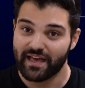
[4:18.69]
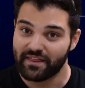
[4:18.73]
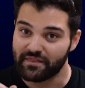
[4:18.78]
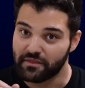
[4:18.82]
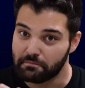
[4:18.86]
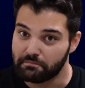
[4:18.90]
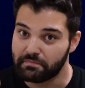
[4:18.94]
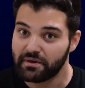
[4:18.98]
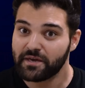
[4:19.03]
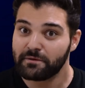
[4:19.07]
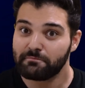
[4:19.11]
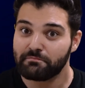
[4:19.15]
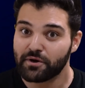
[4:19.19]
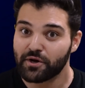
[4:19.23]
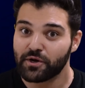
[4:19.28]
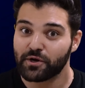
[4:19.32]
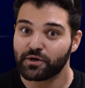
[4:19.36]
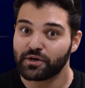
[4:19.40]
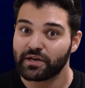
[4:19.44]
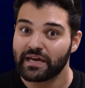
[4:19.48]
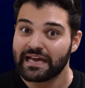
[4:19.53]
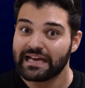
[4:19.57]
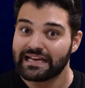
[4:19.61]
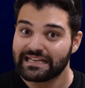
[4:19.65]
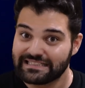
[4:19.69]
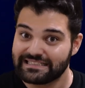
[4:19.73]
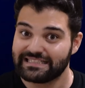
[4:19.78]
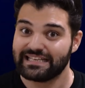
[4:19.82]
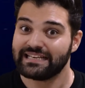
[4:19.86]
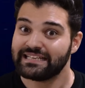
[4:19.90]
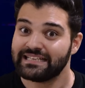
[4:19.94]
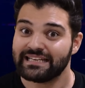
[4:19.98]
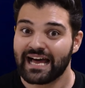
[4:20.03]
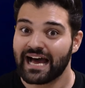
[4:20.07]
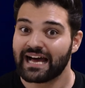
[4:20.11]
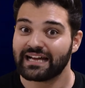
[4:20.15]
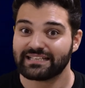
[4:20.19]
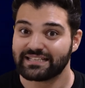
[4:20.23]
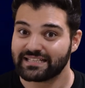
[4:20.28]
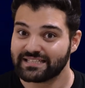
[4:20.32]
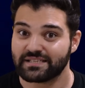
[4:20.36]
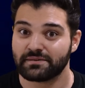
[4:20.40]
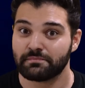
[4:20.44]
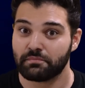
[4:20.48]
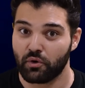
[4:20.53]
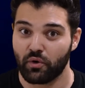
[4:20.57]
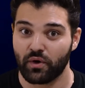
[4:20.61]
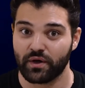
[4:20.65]
And the Big Bird did not
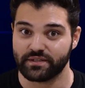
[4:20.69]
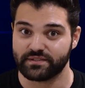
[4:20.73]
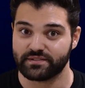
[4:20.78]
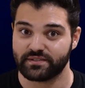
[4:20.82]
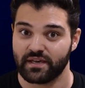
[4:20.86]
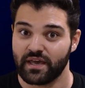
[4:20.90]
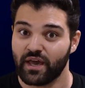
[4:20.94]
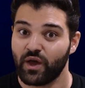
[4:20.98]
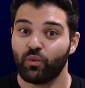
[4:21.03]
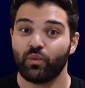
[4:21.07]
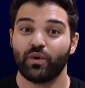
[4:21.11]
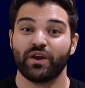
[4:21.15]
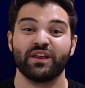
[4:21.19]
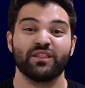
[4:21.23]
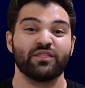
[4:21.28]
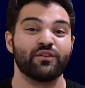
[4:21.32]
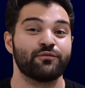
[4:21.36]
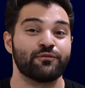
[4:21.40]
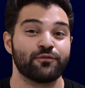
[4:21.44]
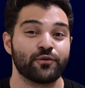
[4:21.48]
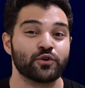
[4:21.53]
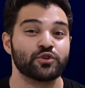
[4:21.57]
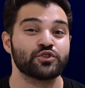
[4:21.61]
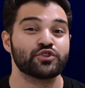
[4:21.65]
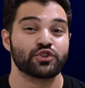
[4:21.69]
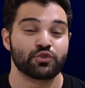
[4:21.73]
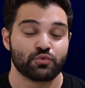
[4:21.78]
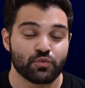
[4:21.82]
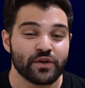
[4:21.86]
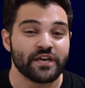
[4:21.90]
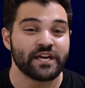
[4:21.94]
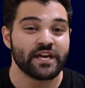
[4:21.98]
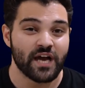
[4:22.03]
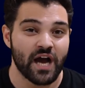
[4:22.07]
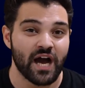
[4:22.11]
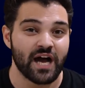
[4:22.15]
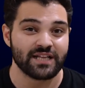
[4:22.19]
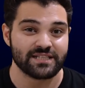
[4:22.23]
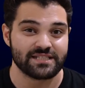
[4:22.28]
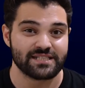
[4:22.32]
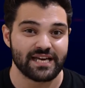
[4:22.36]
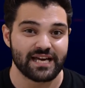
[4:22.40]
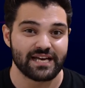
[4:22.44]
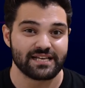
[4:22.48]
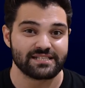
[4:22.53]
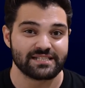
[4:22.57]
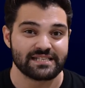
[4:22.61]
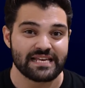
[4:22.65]
disappoint, winning the first 3
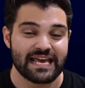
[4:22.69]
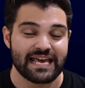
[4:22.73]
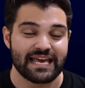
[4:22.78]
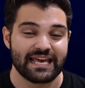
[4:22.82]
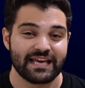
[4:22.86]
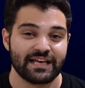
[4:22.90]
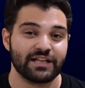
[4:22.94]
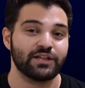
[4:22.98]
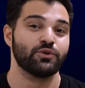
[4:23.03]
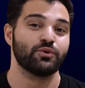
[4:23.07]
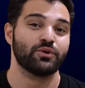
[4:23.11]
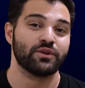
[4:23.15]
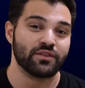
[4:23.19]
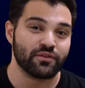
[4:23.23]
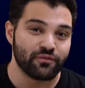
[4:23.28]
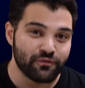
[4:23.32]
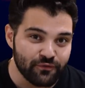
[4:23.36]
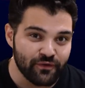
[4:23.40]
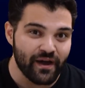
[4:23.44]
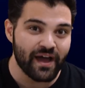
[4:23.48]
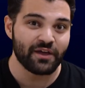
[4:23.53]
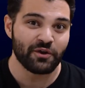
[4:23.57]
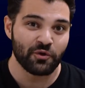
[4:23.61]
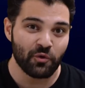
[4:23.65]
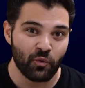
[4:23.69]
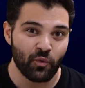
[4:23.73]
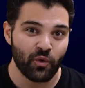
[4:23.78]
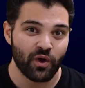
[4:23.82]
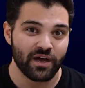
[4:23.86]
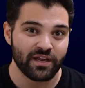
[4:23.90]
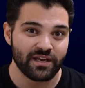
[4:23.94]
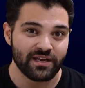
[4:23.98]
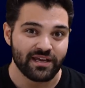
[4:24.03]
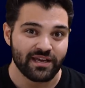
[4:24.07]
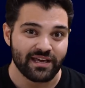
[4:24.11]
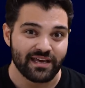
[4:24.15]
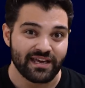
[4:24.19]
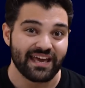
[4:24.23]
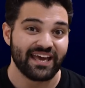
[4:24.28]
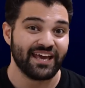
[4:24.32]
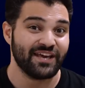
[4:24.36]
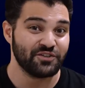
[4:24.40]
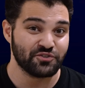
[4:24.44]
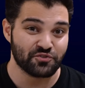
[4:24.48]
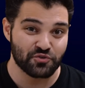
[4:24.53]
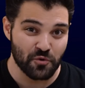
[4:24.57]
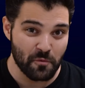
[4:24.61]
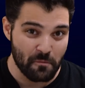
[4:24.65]
contests, including the final one,
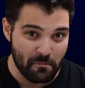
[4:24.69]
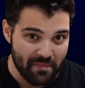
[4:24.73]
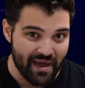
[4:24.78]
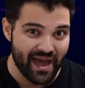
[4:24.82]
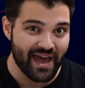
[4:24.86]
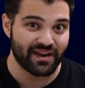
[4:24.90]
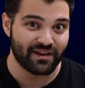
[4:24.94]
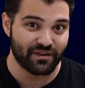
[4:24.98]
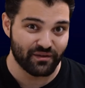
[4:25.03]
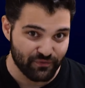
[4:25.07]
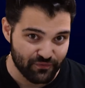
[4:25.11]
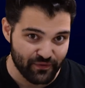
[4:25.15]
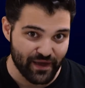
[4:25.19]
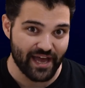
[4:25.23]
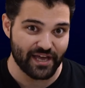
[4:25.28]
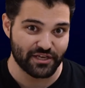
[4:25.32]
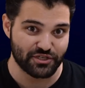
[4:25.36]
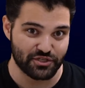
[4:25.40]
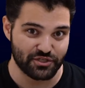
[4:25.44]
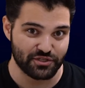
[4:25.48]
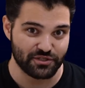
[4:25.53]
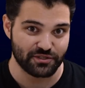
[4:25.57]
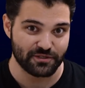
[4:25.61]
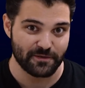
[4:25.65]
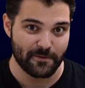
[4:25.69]
in dramatic fashion.